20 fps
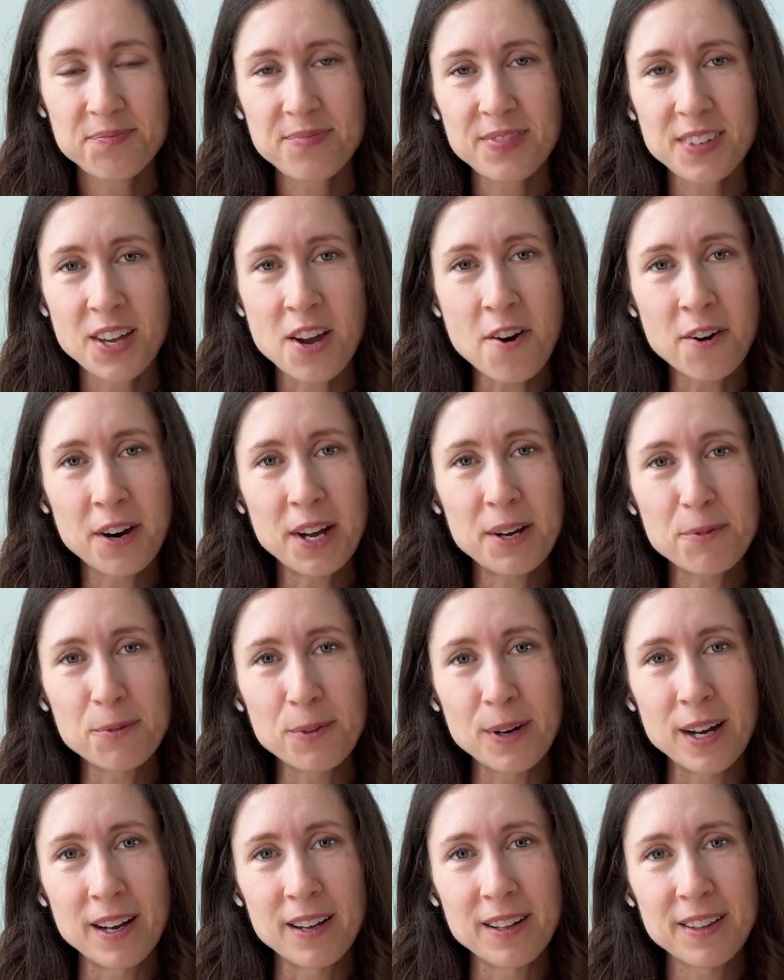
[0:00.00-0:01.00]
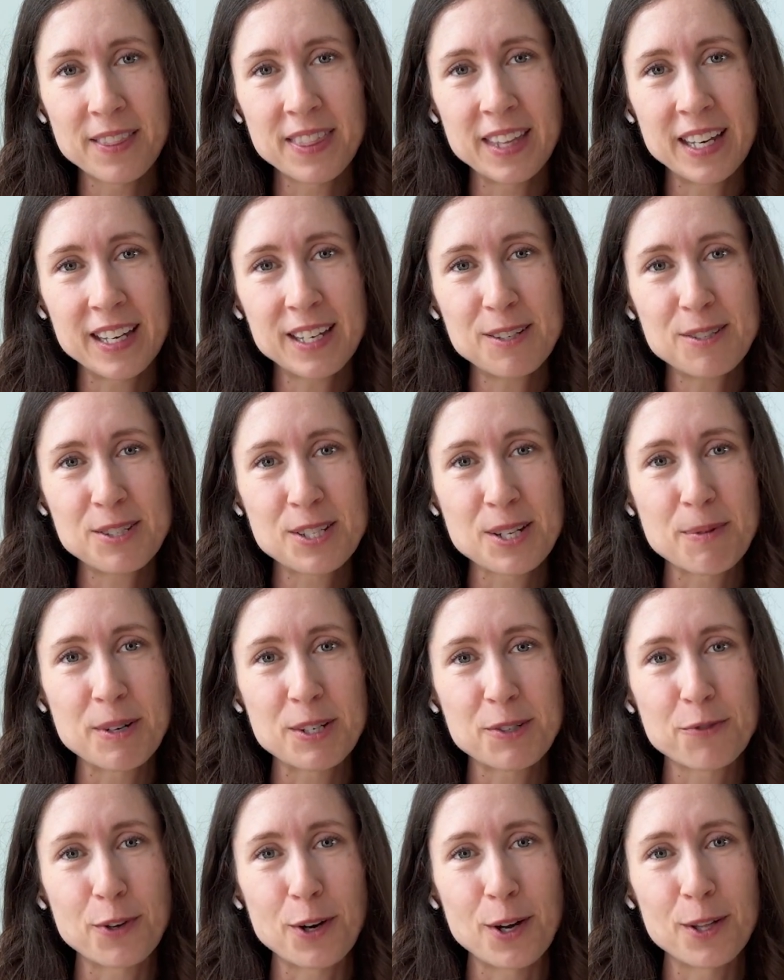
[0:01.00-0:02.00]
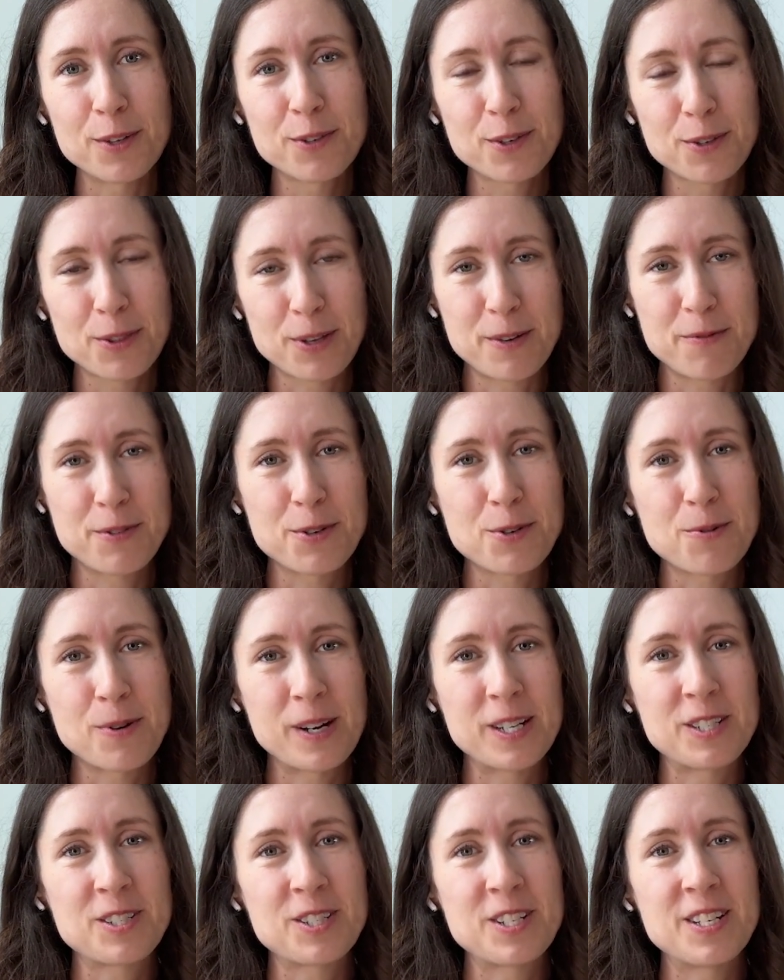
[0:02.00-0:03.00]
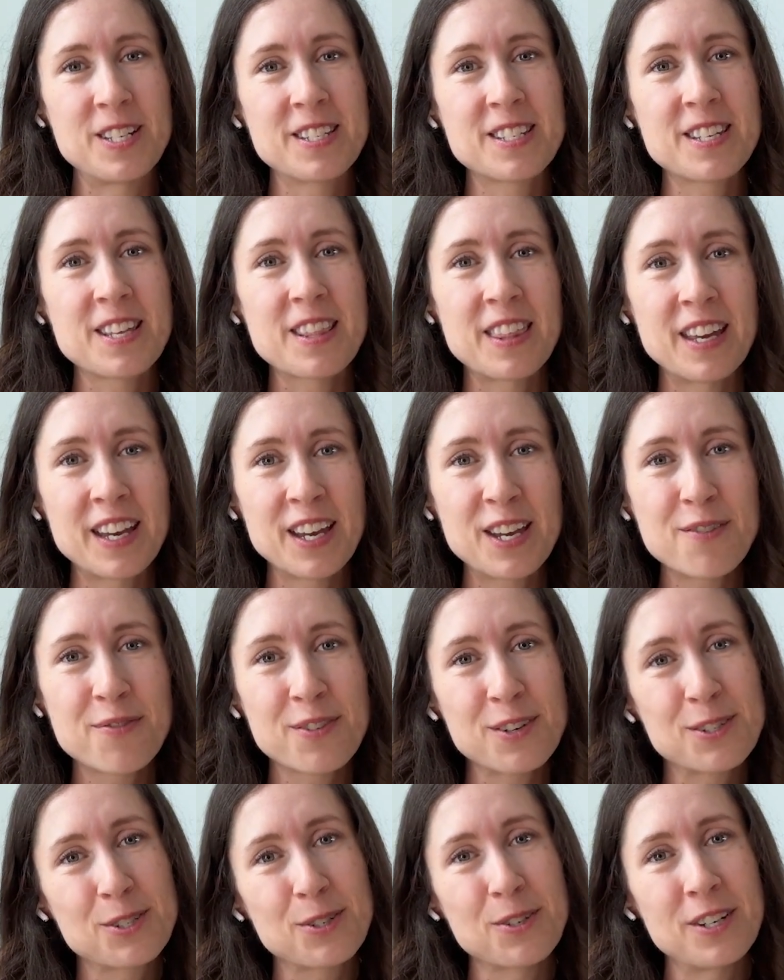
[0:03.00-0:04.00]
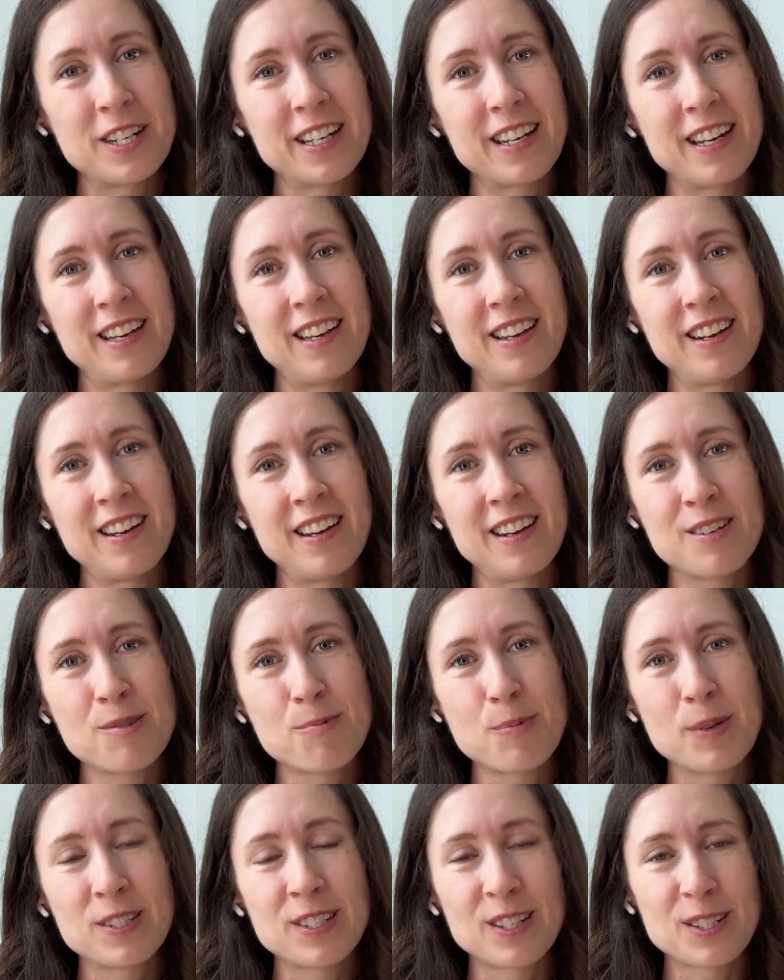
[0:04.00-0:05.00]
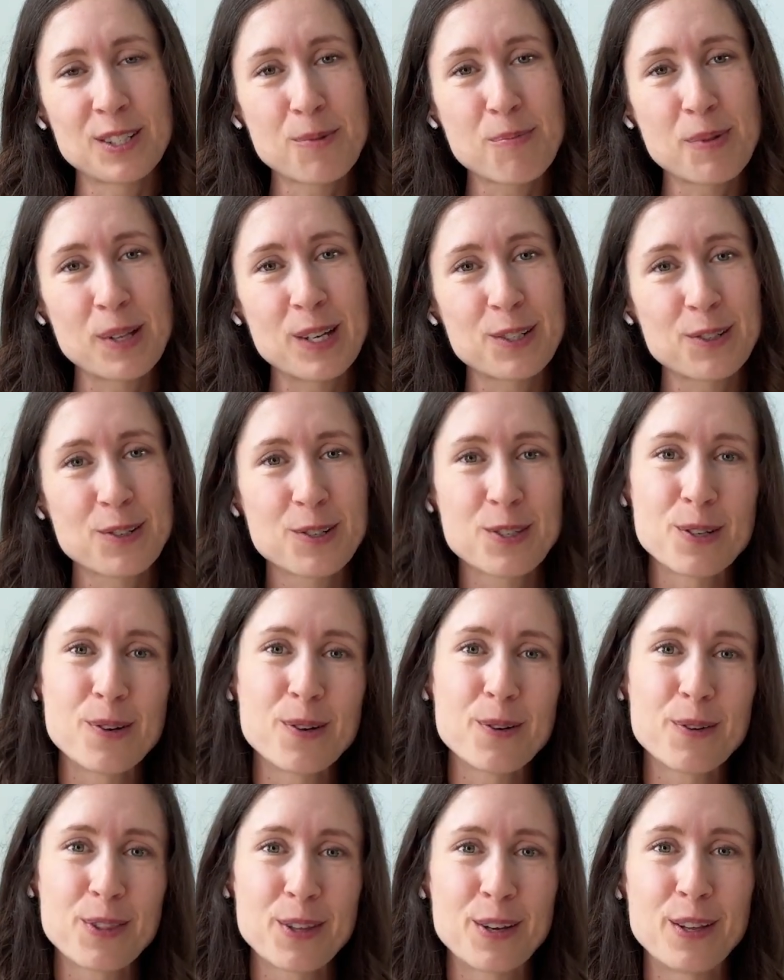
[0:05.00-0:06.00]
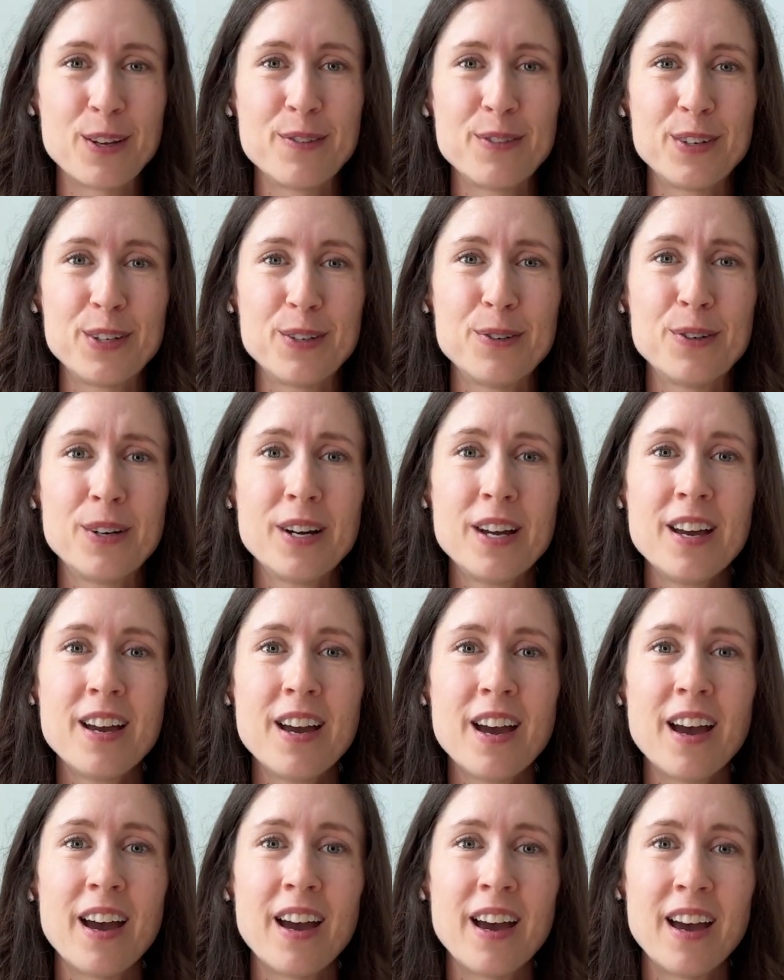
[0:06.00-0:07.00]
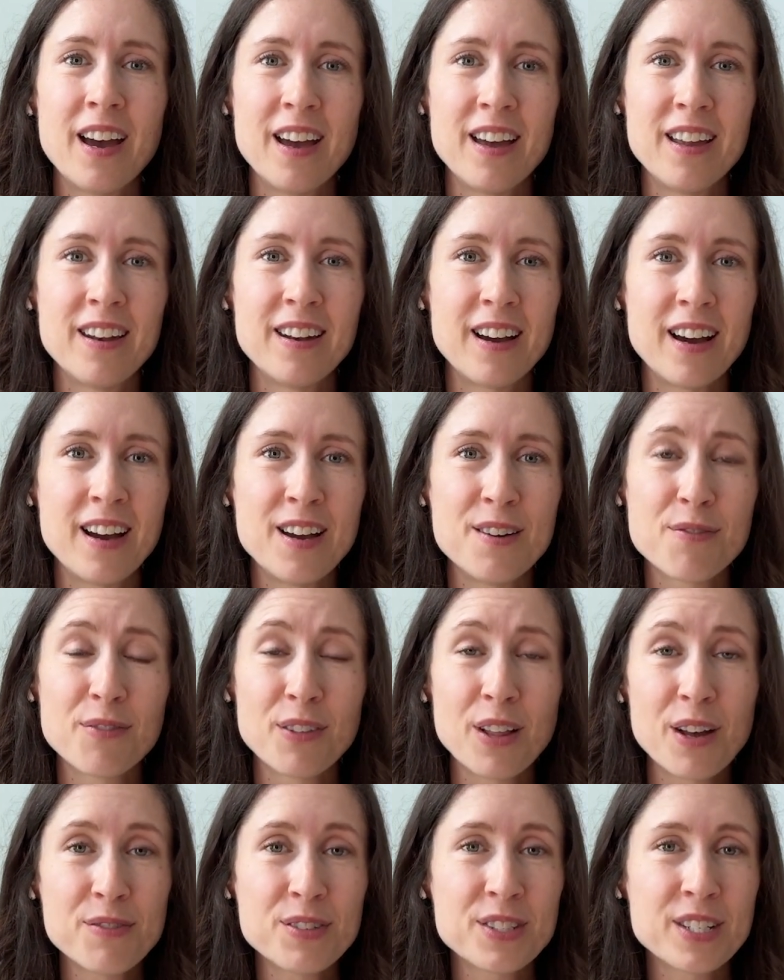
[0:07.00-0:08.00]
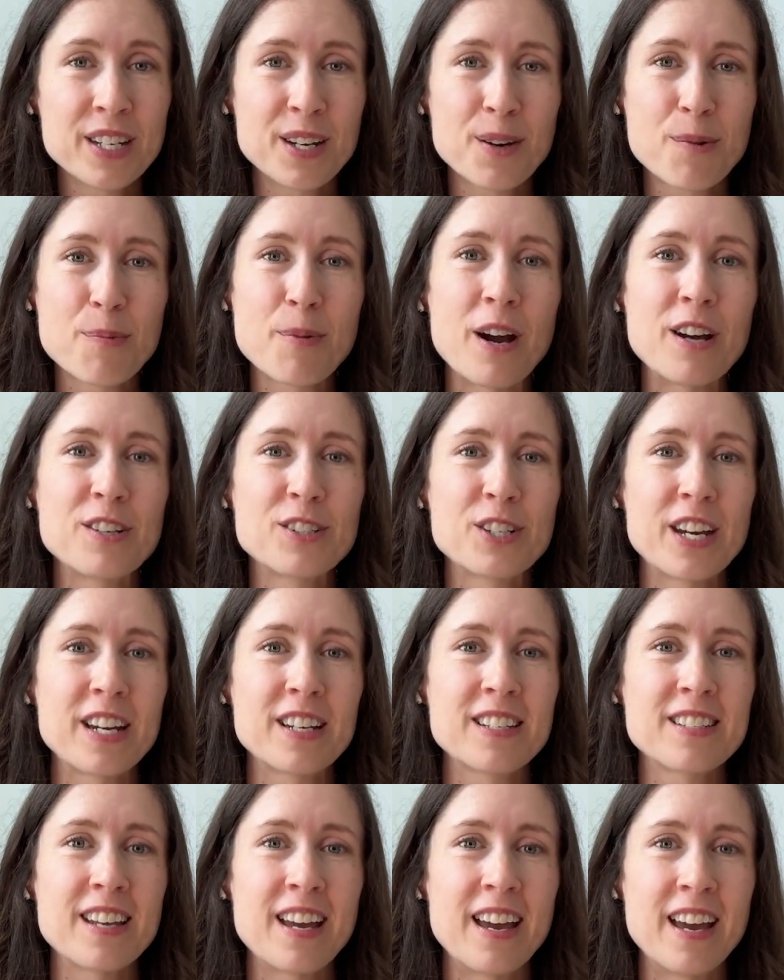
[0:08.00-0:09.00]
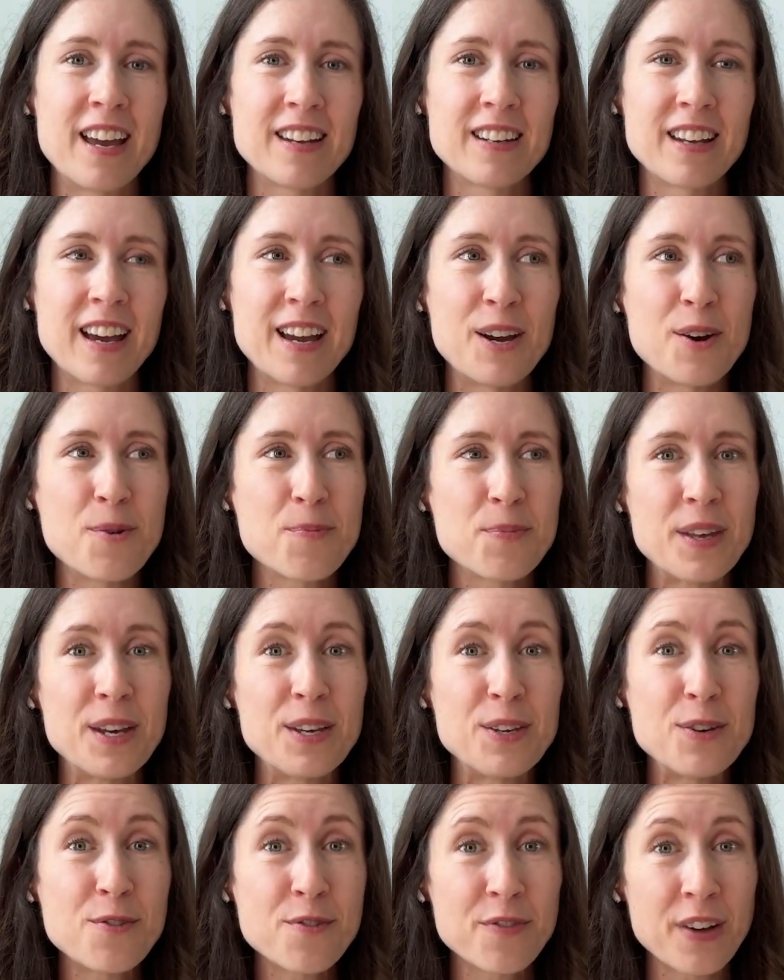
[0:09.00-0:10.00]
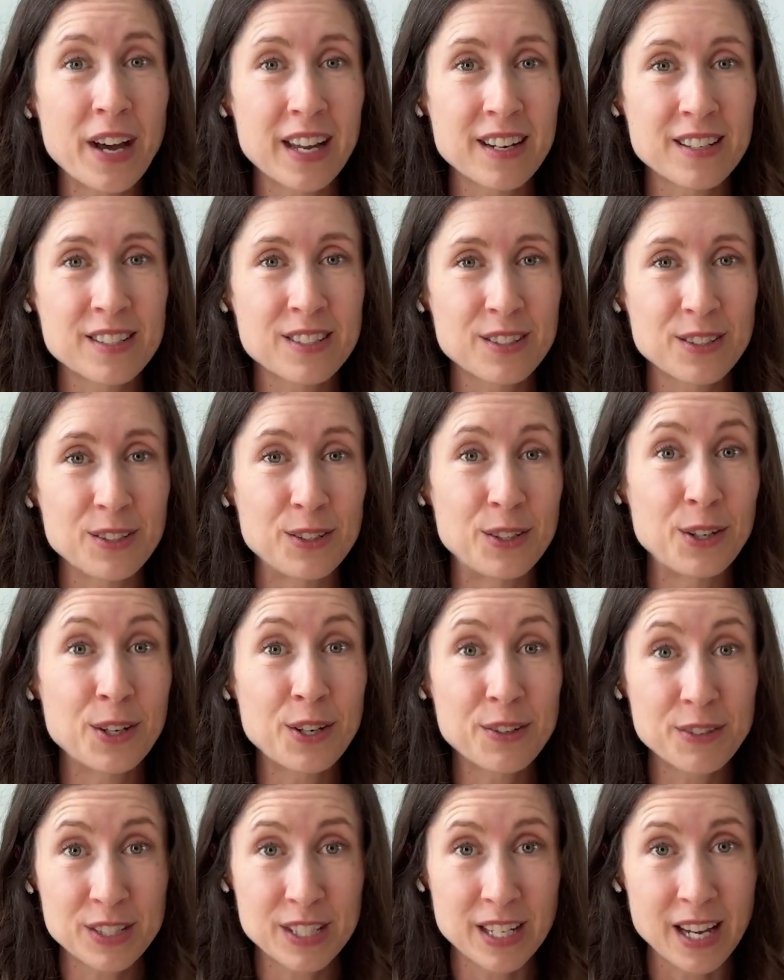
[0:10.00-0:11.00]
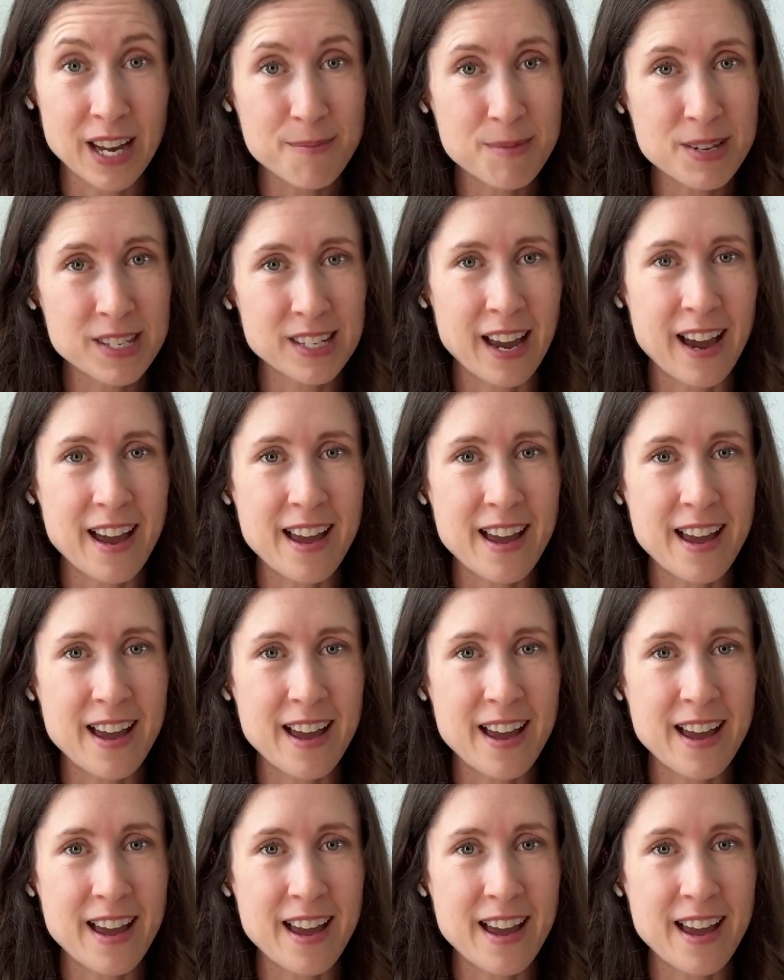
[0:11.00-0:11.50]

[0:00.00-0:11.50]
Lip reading: All right, well, thank you so much for all of your thoughtful questions. Thank you for joining in. It has been such a pleasure sewing with all of you. And I've loved seeing your projects, and I hope that you have had as good of a time as I